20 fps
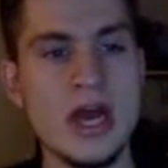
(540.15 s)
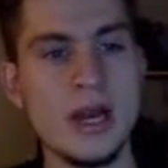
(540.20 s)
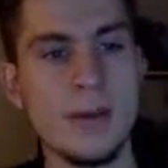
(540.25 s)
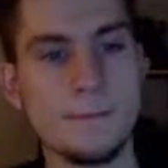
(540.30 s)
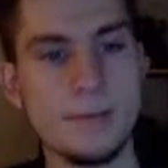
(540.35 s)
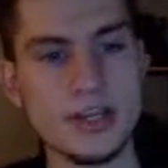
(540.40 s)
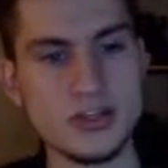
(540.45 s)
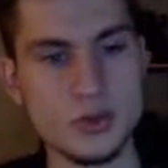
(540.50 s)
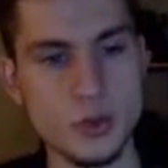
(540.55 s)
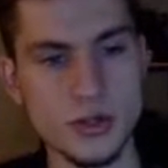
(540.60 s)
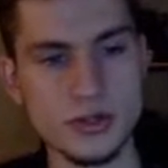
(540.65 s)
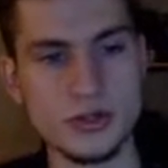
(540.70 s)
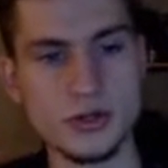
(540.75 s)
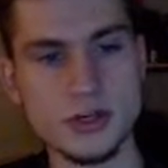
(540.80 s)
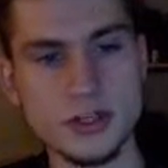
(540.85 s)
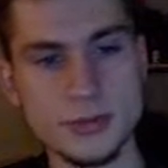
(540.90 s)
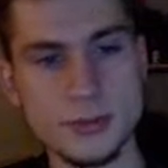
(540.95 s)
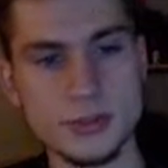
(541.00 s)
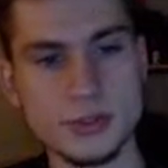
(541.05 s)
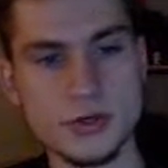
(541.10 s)
Base
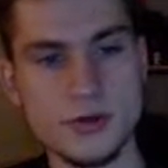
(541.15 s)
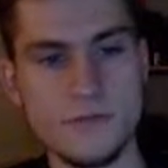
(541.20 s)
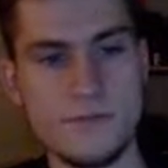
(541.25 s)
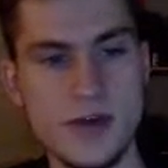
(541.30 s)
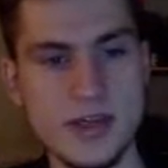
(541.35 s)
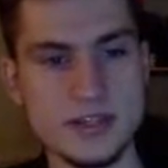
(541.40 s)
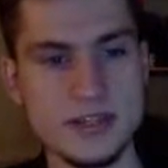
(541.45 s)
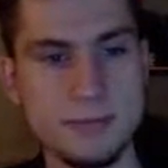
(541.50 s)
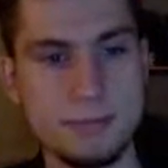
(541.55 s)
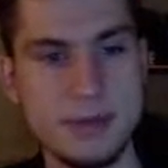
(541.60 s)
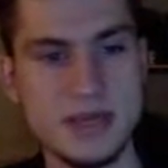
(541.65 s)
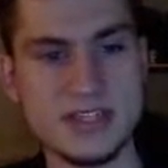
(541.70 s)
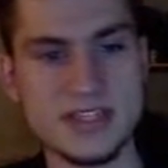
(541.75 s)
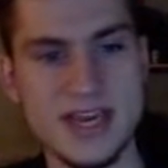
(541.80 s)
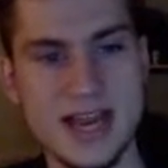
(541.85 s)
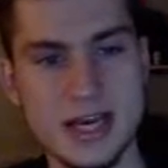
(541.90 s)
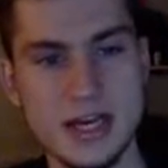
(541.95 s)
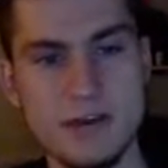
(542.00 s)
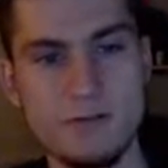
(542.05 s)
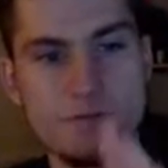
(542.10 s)
130 special defense, base
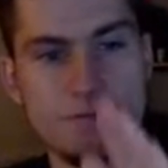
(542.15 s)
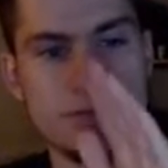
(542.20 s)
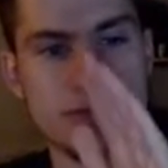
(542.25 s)
90